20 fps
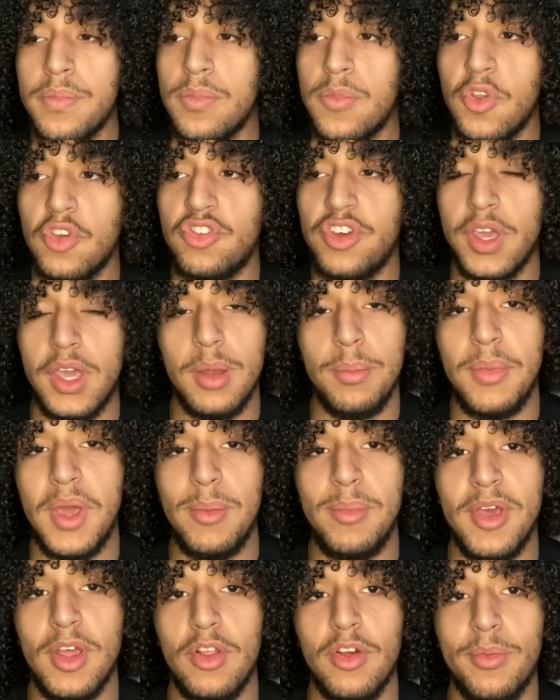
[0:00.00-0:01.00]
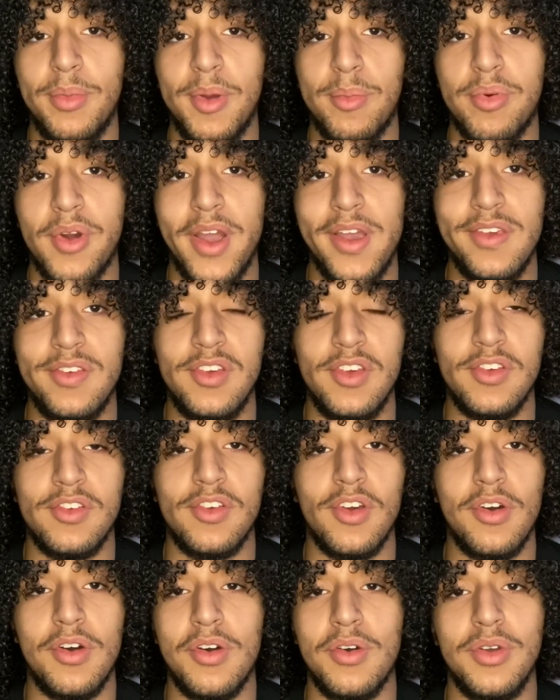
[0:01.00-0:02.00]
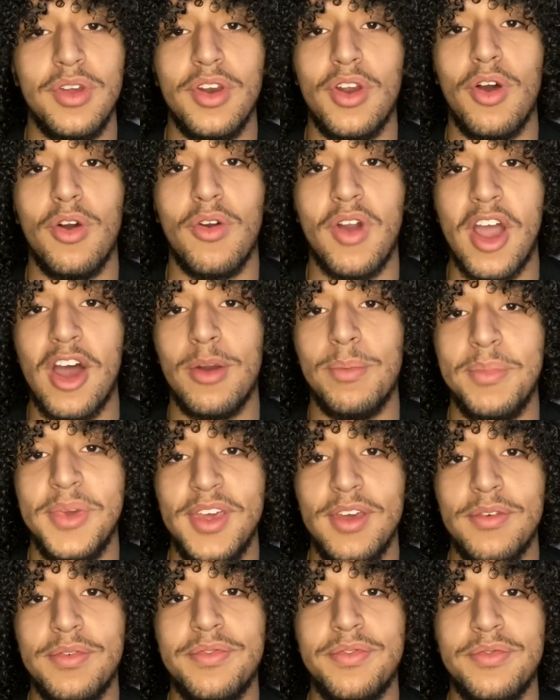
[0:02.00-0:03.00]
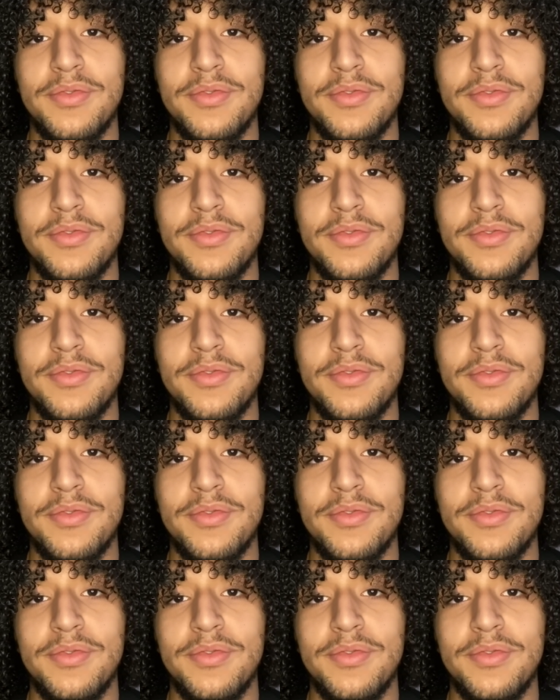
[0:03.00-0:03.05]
Chicken may be a little bit pricey, so you know, ground beef,